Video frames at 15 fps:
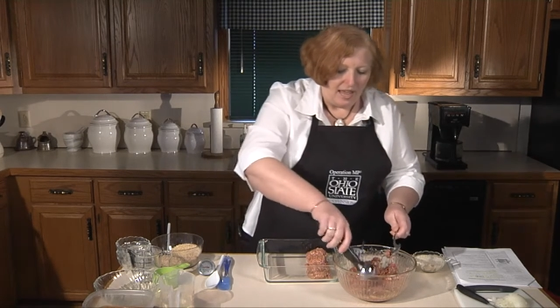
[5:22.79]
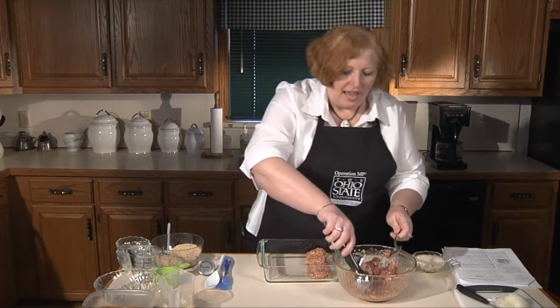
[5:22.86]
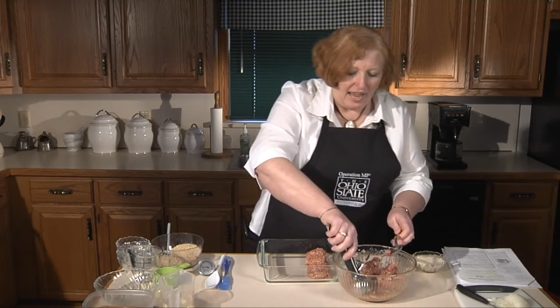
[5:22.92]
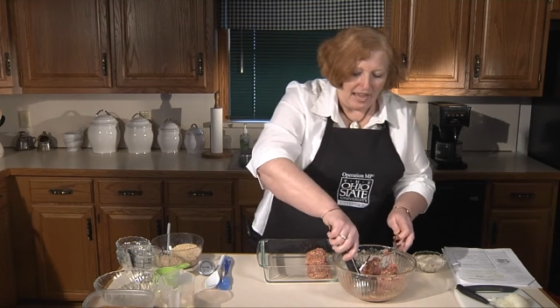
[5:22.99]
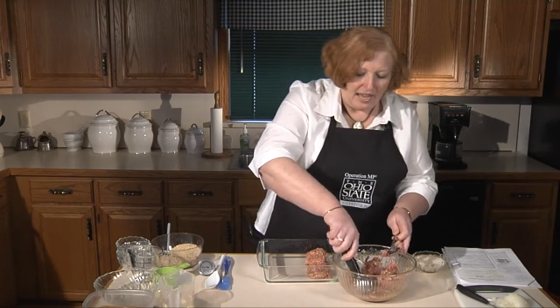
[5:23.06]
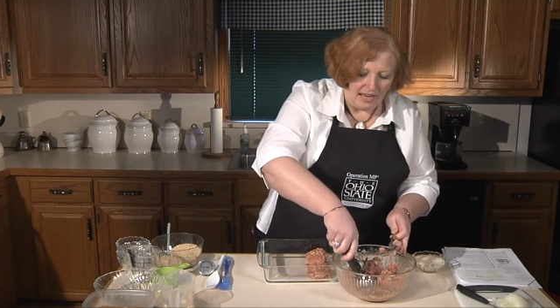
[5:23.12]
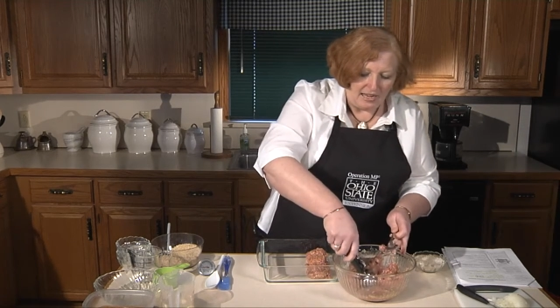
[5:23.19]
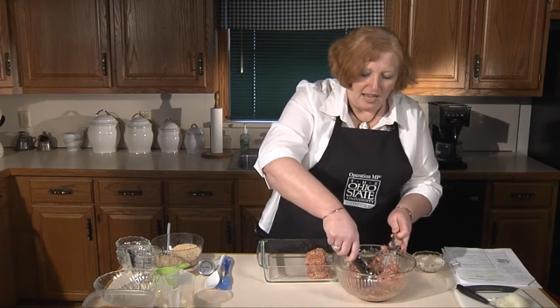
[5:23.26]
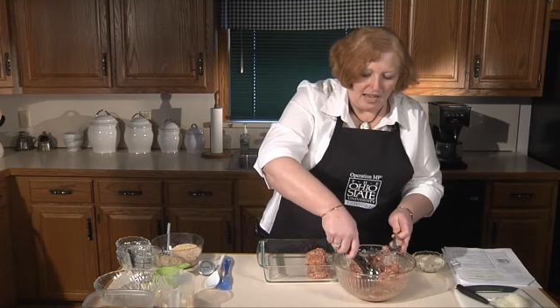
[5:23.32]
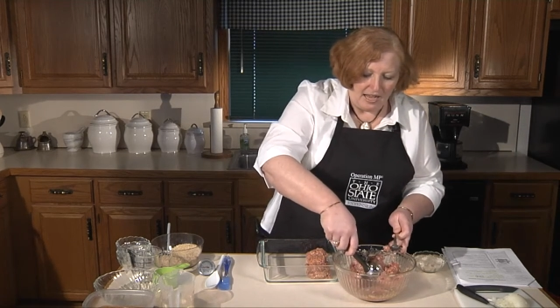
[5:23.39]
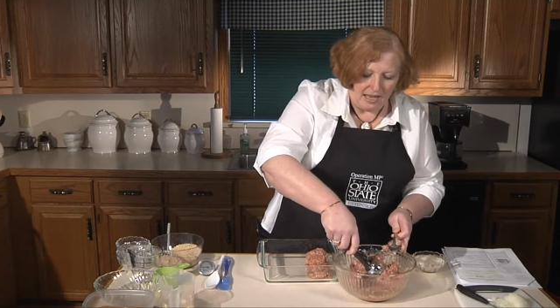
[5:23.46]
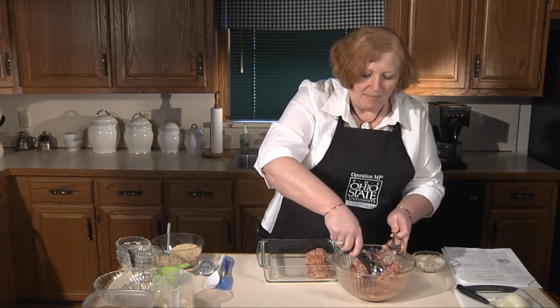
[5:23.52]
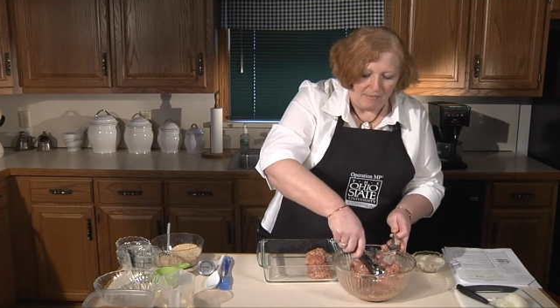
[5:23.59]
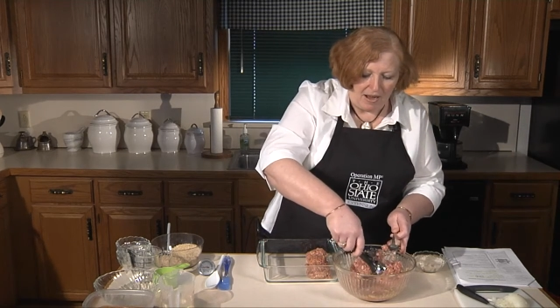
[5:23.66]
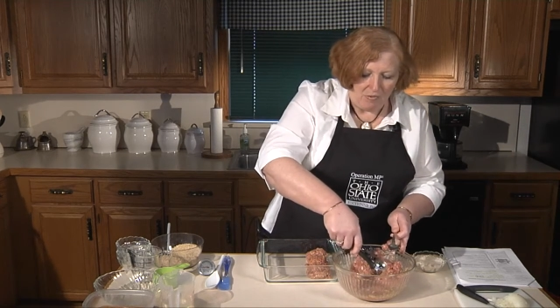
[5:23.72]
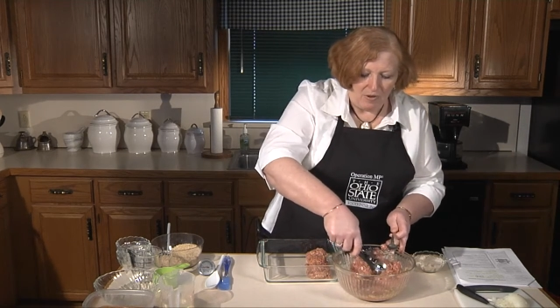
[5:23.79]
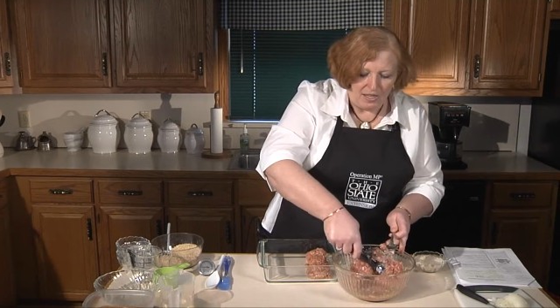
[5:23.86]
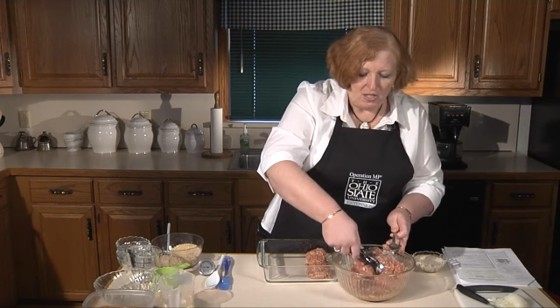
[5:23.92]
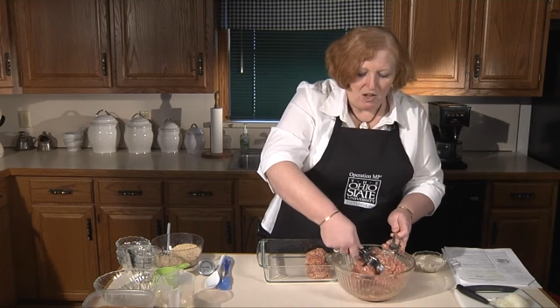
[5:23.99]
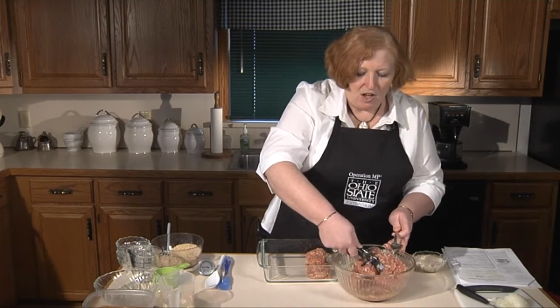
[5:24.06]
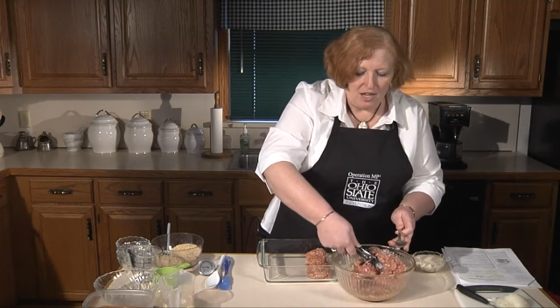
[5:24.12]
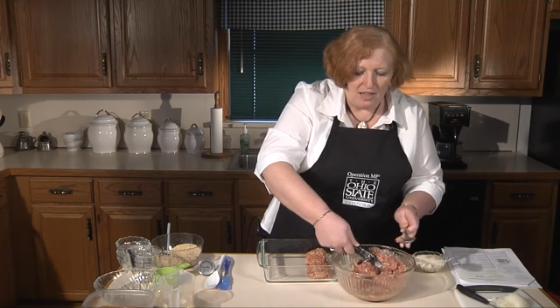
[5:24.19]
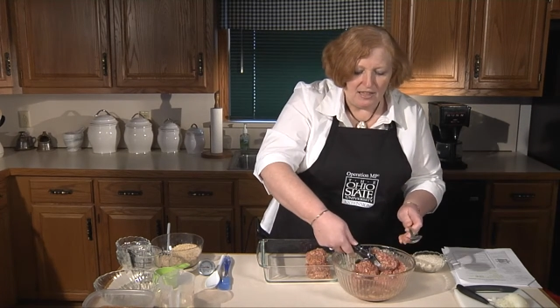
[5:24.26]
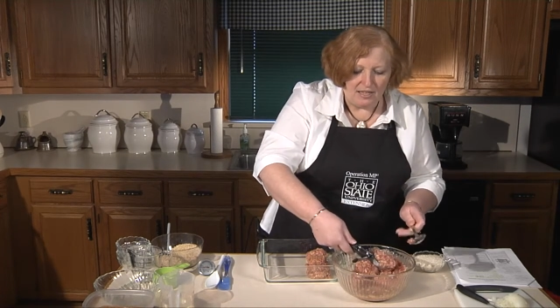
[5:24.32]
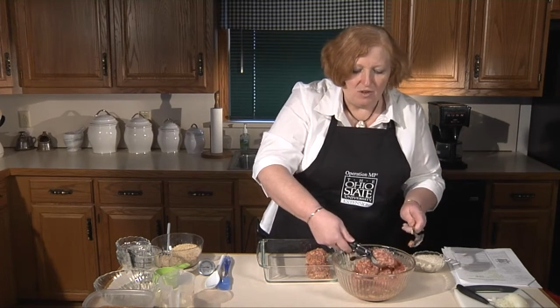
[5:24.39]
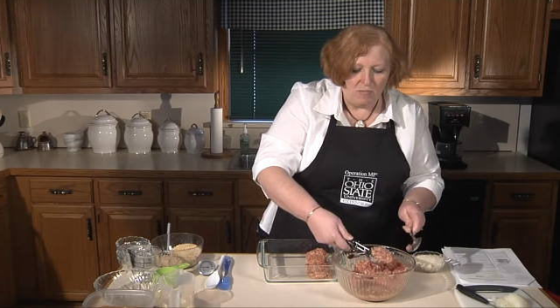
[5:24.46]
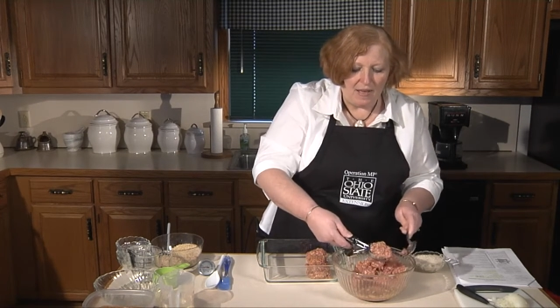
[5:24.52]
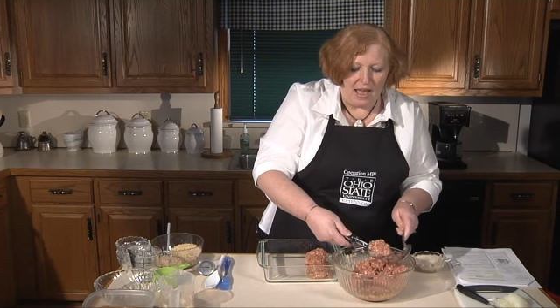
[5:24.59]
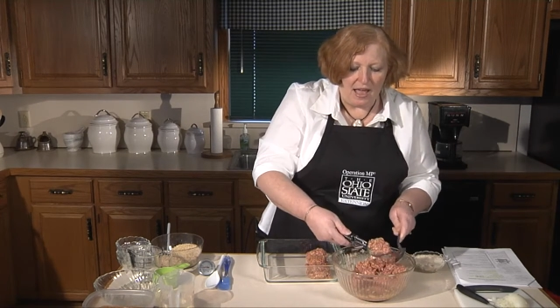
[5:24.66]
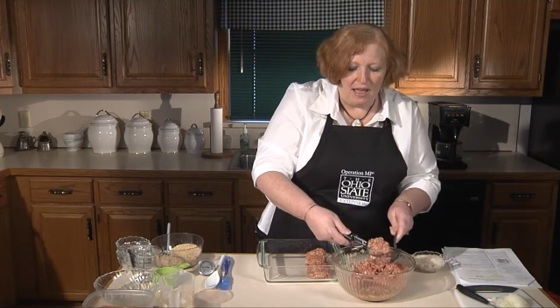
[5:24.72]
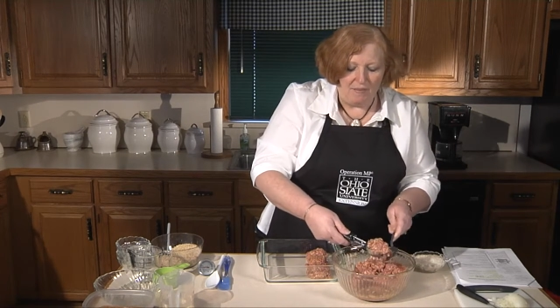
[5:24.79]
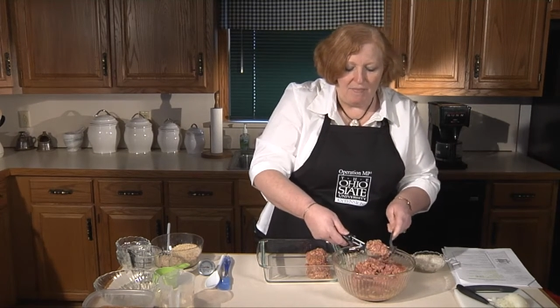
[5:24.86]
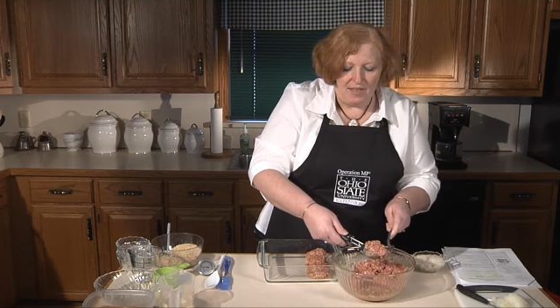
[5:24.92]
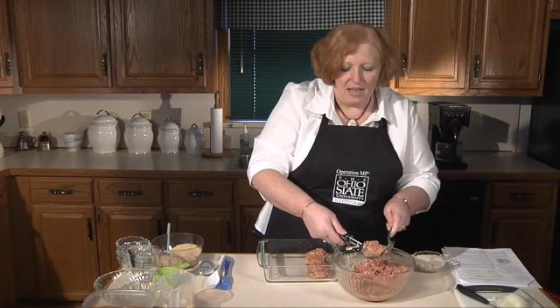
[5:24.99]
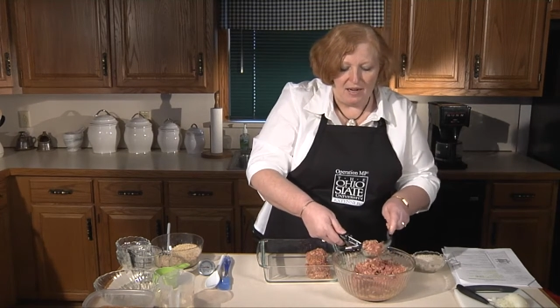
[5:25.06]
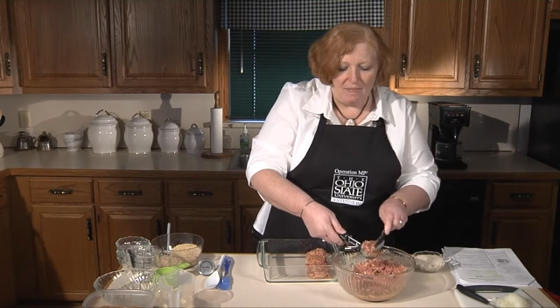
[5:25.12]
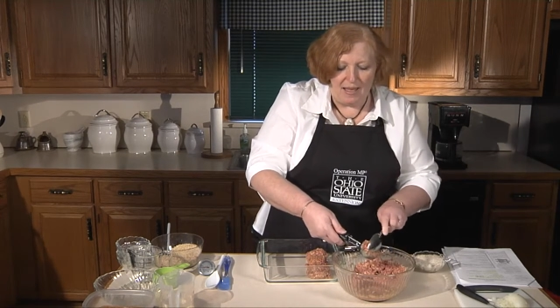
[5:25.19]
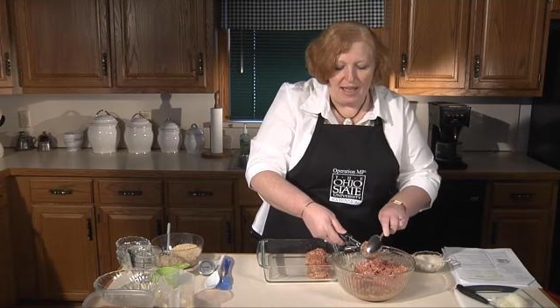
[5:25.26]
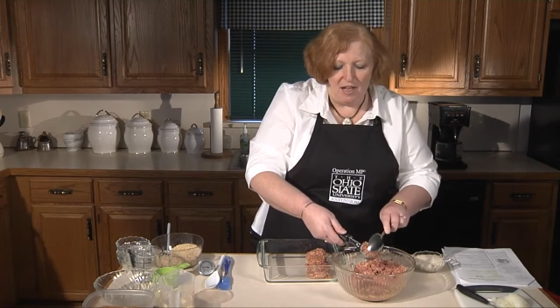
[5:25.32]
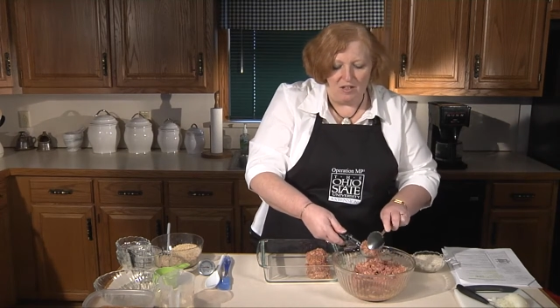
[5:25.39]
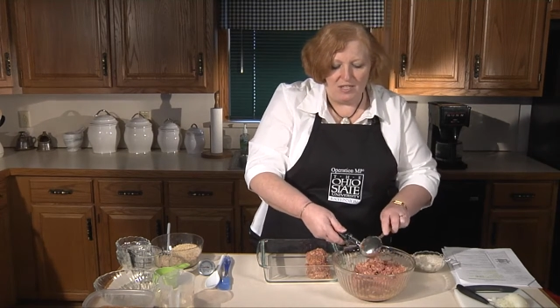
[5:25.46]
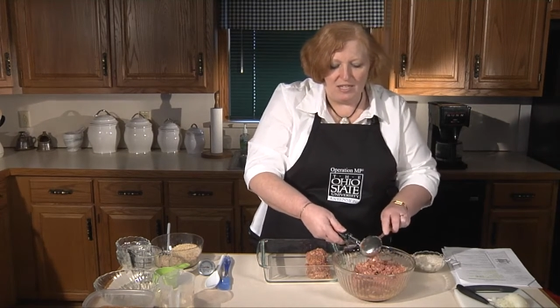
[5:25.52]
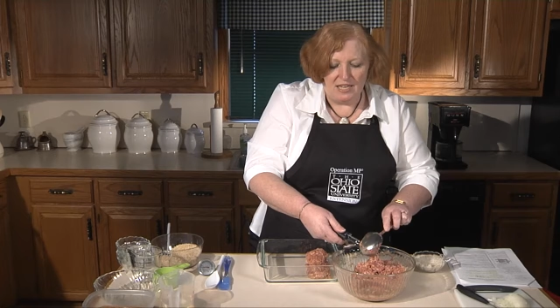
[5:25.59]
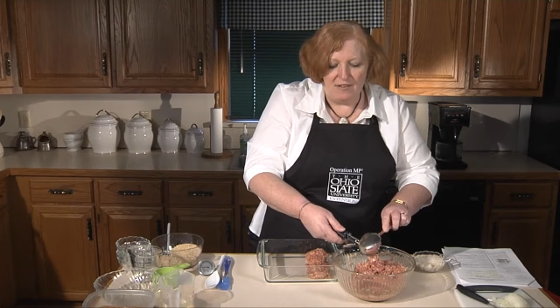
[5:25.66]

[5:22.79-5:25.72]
And I want to talk a little bit about